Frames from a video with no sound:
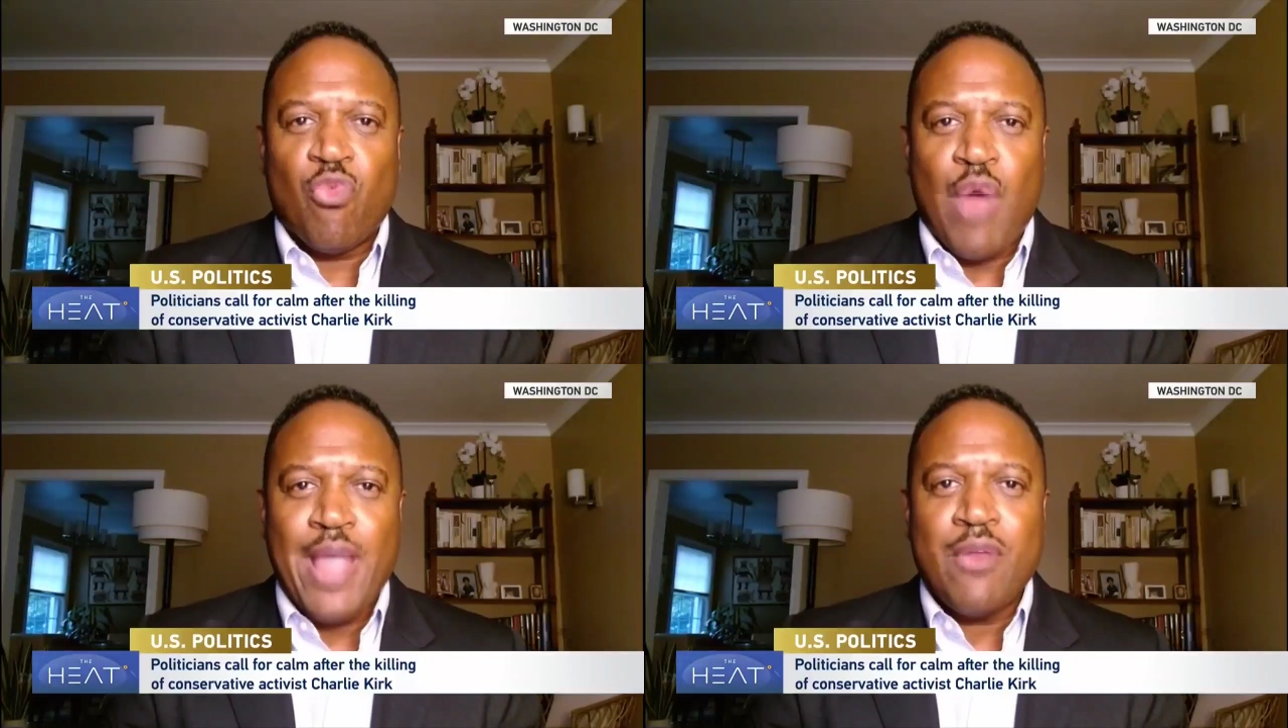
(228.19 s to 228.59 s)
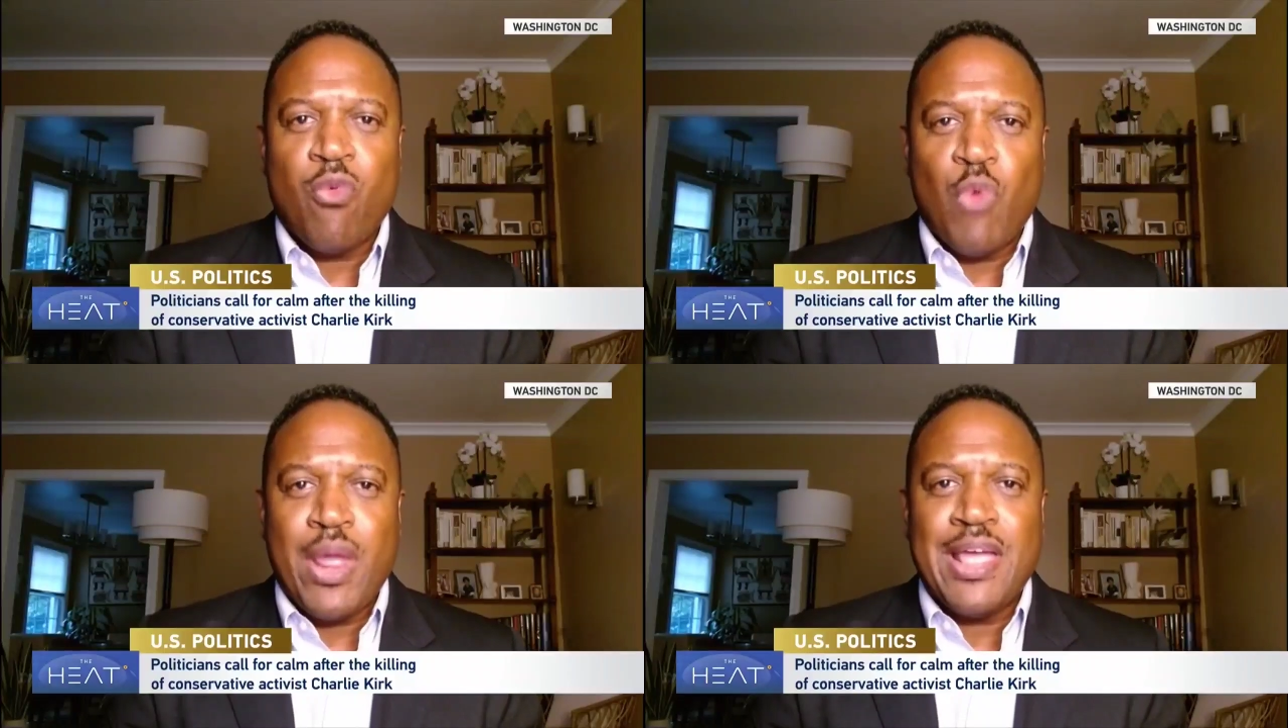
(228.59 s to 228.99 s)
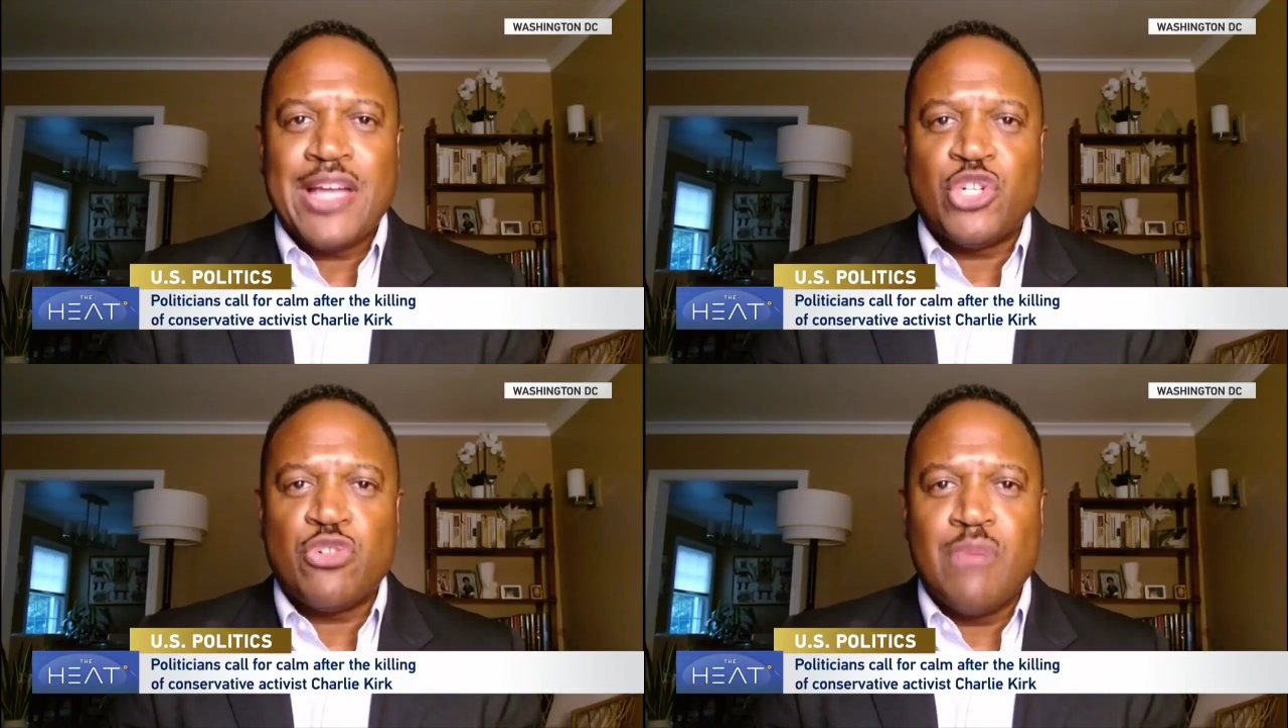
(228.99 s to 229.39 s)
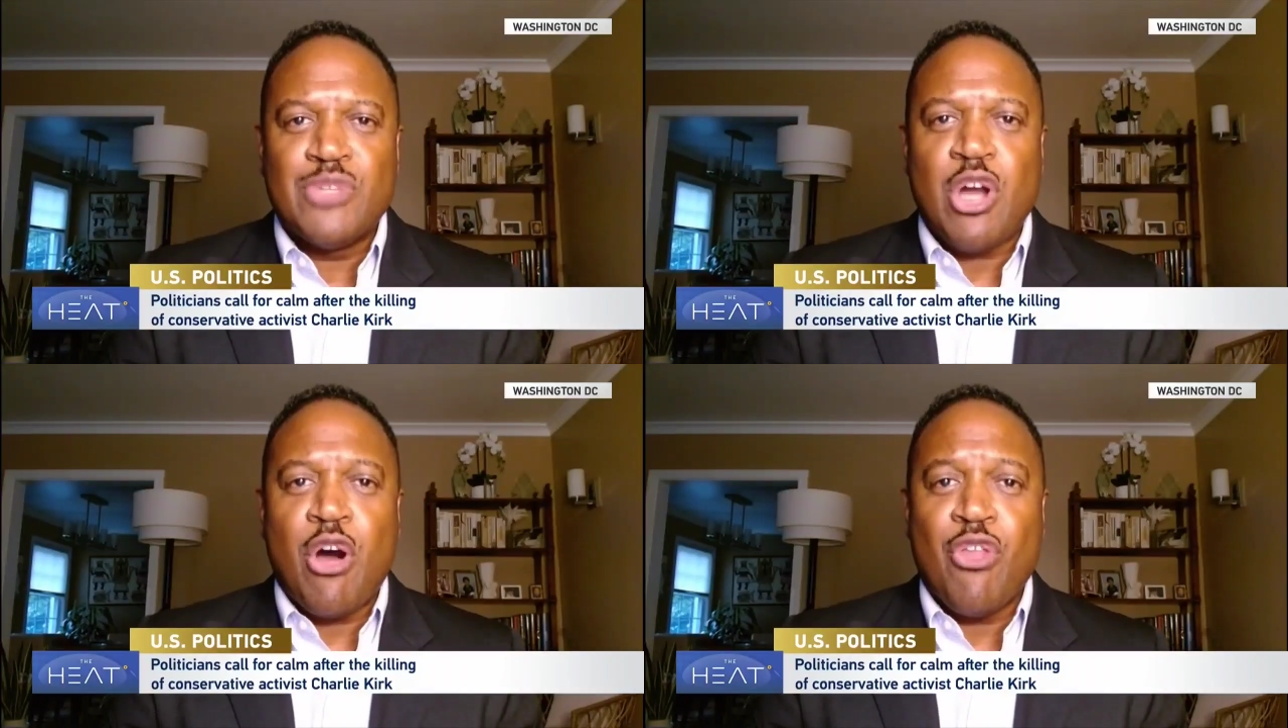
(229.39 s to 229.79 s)
right-wing
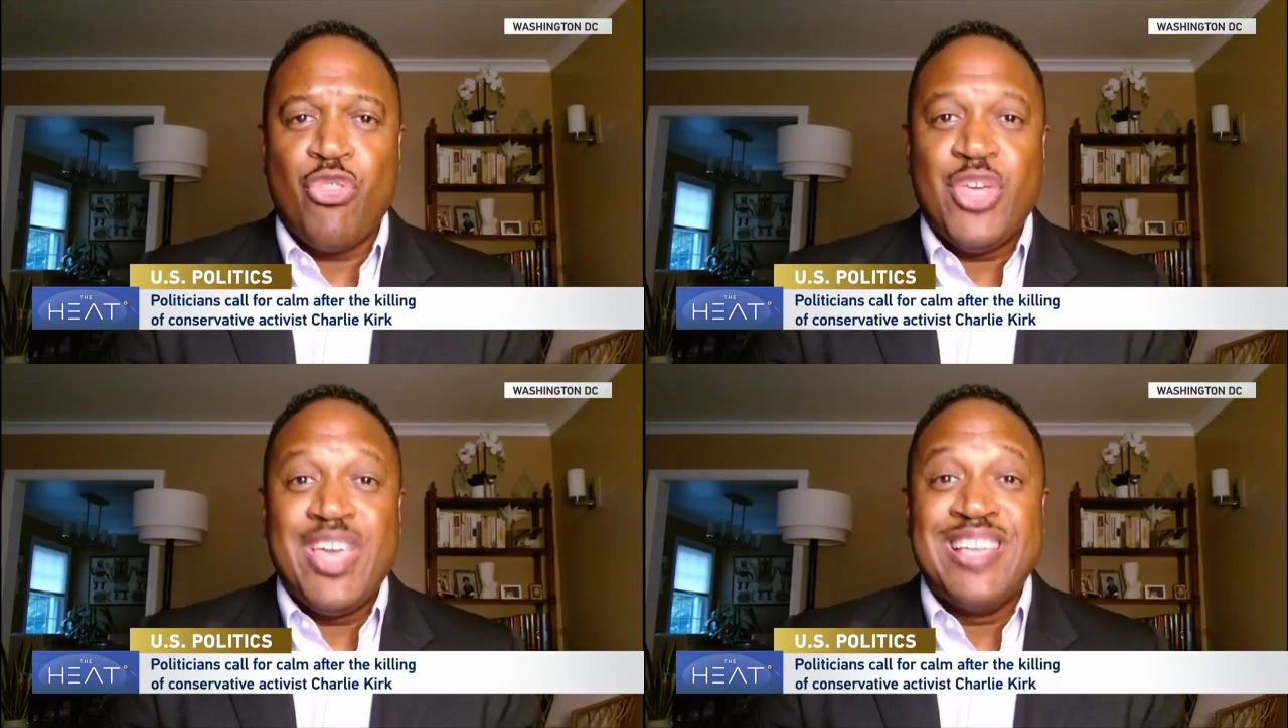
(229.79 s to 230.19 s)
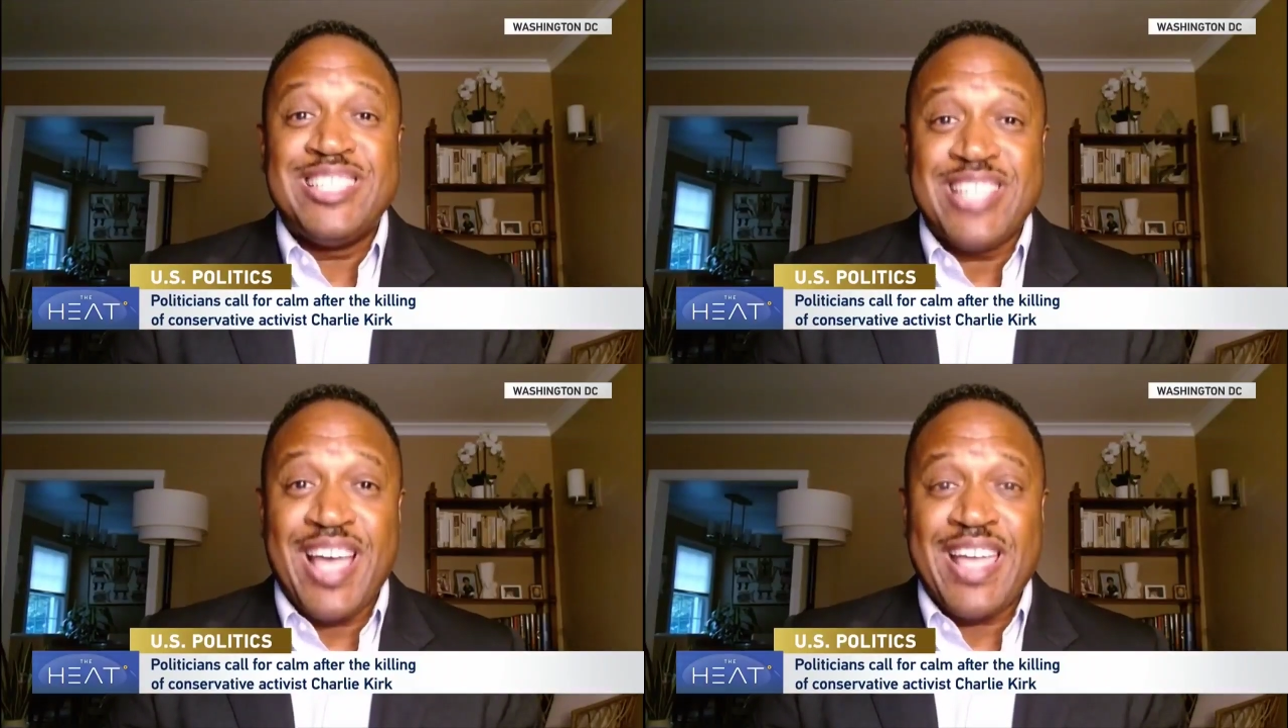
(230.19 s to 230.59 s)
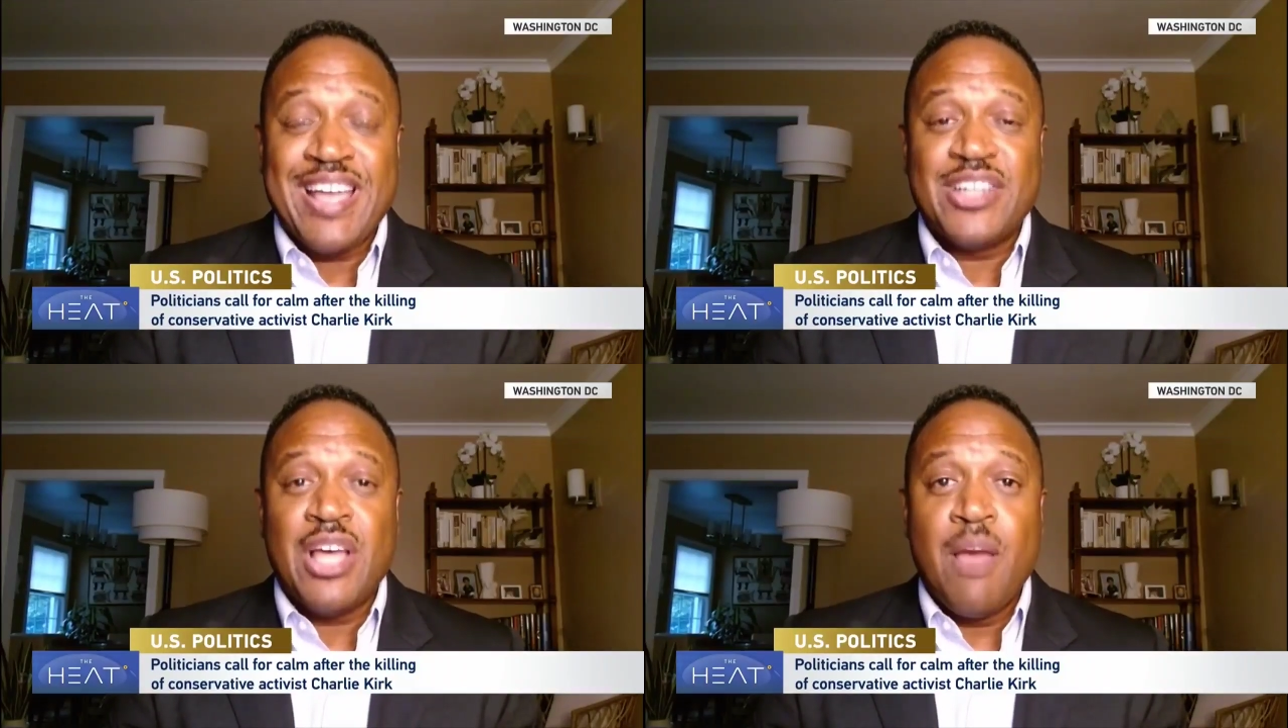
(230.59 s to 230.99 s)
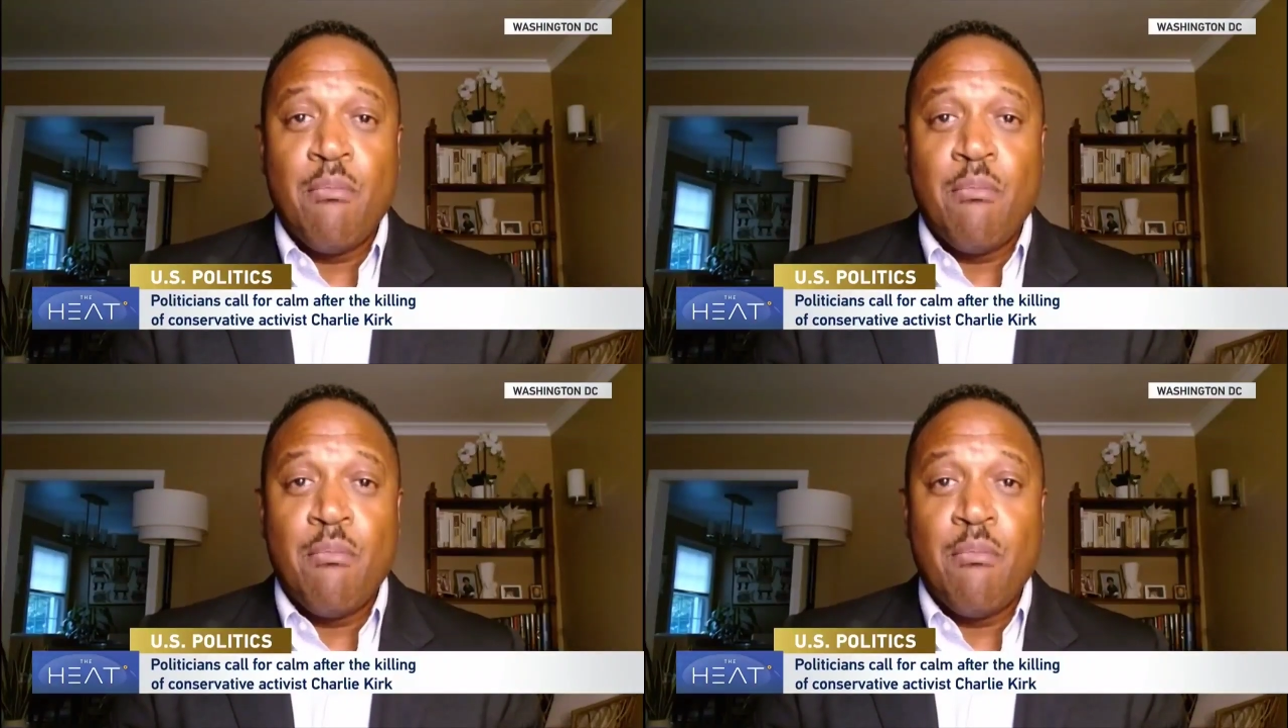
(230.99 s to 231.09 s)
extremists are the second